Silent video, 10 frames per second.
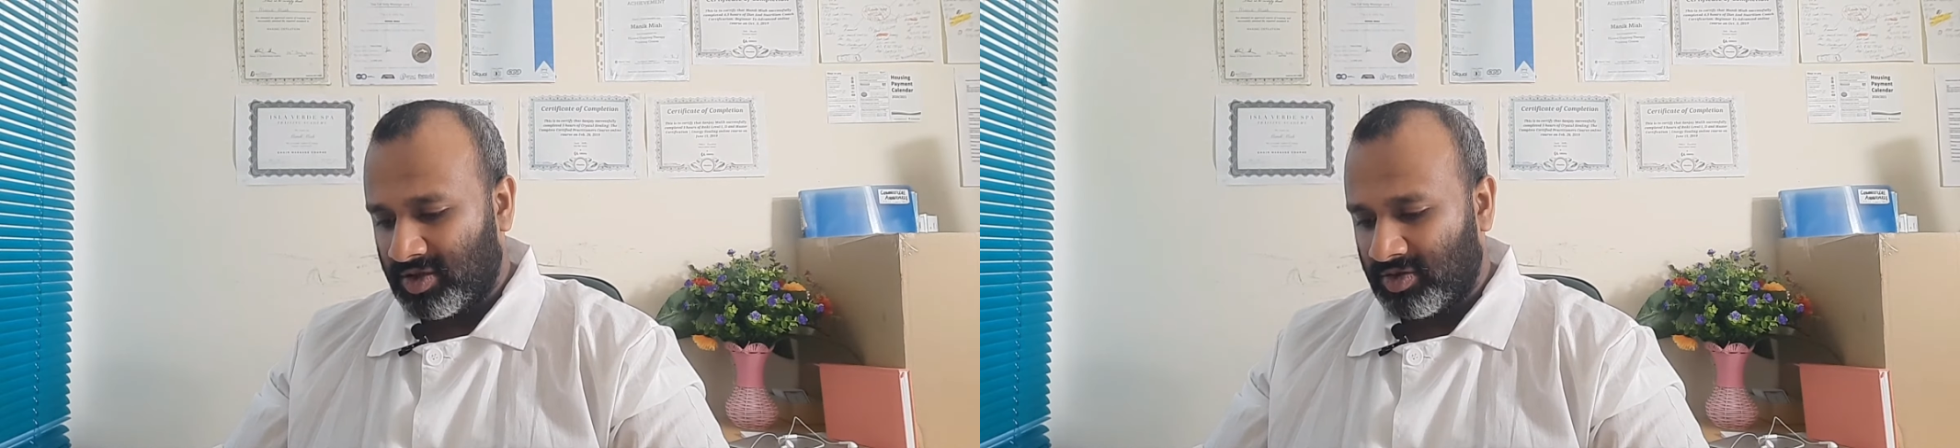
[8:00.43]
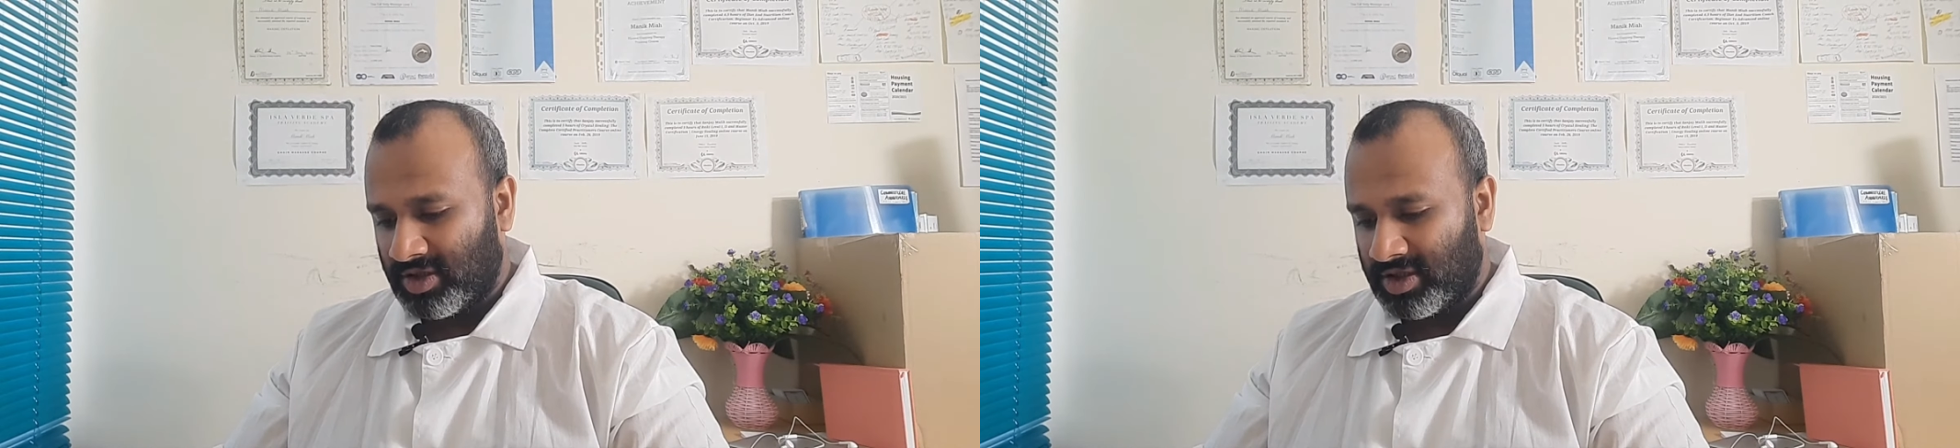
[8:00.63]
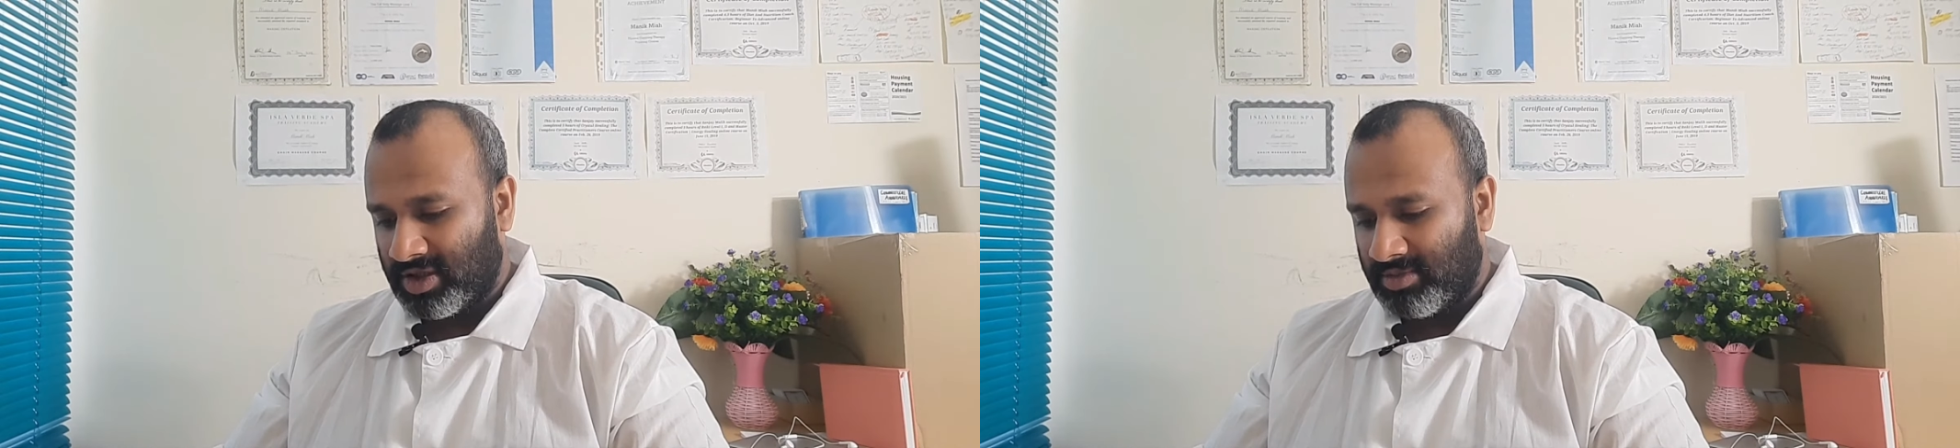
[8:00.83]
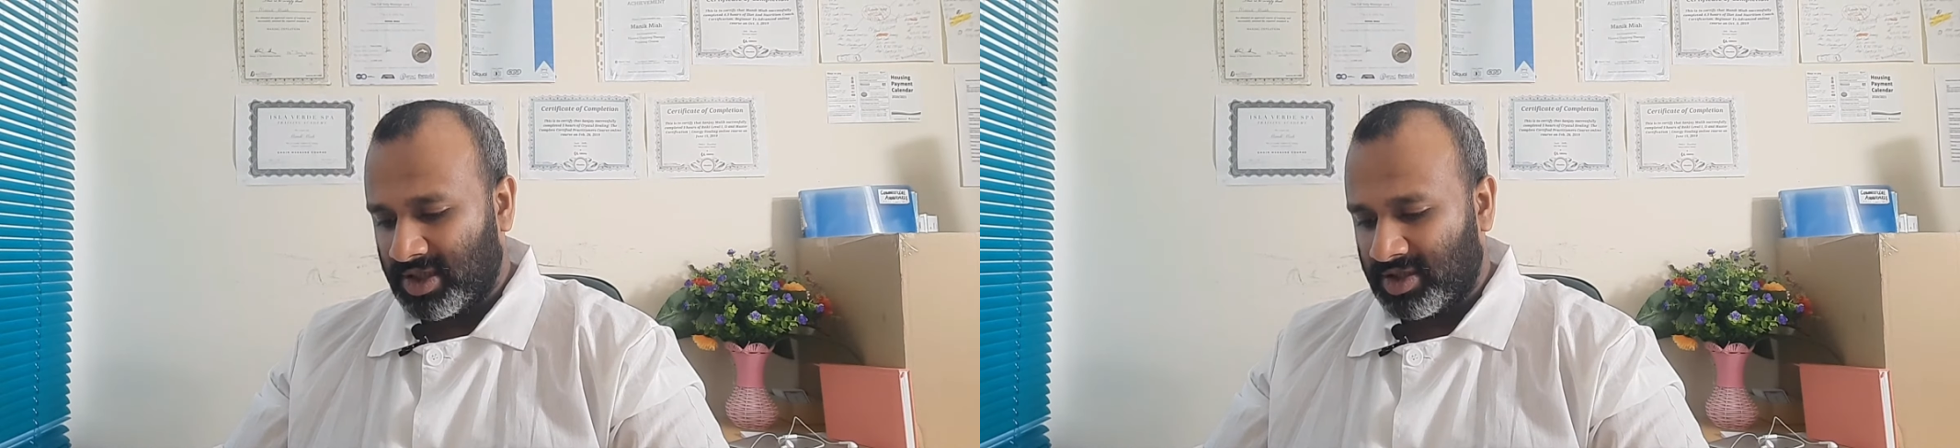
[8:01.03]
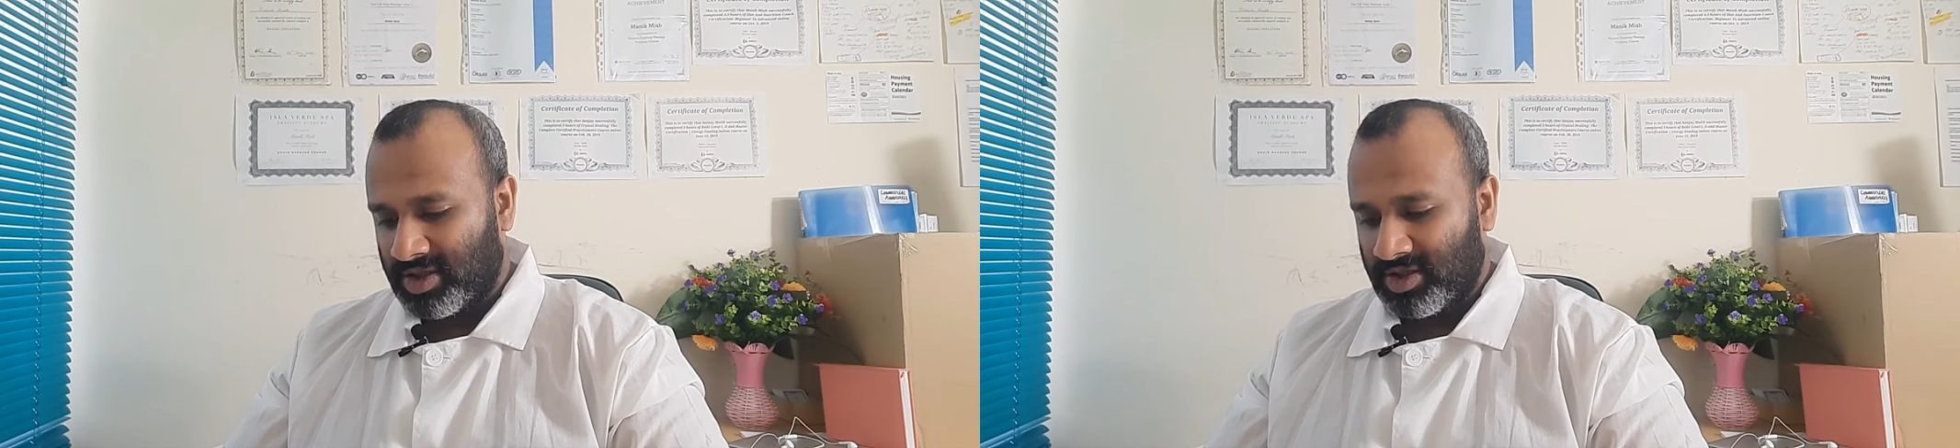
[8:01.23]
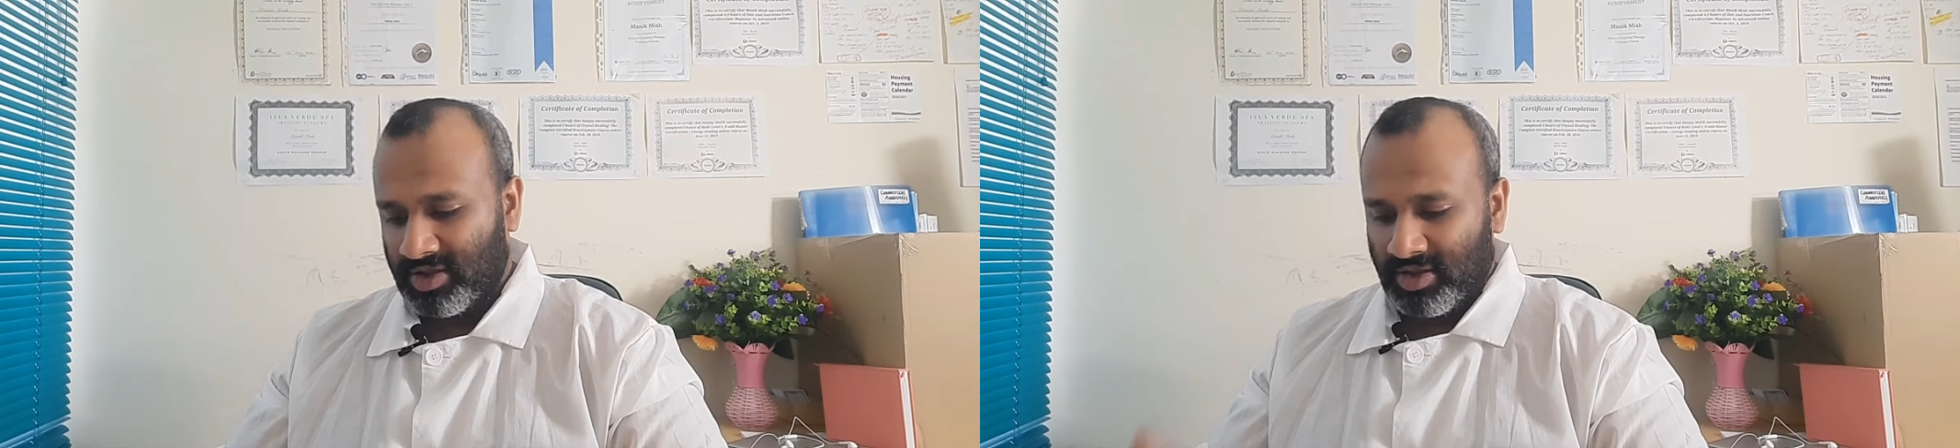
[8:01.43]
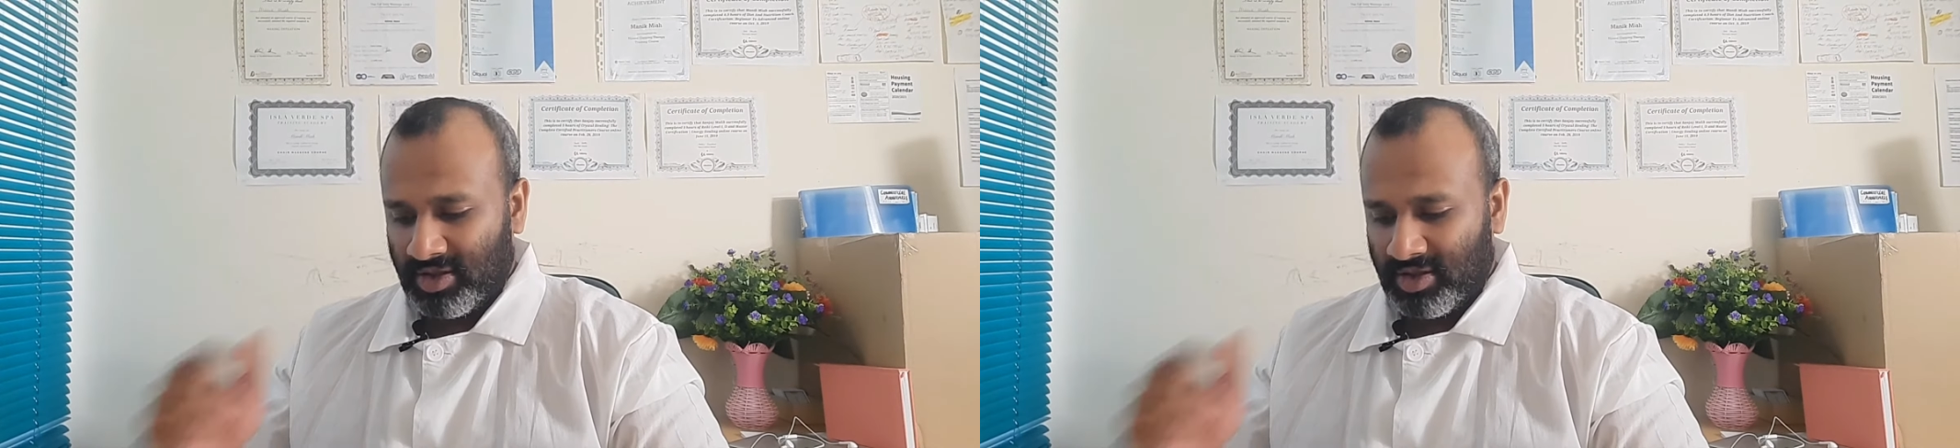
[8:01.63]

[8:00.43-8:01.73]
you got the dermis,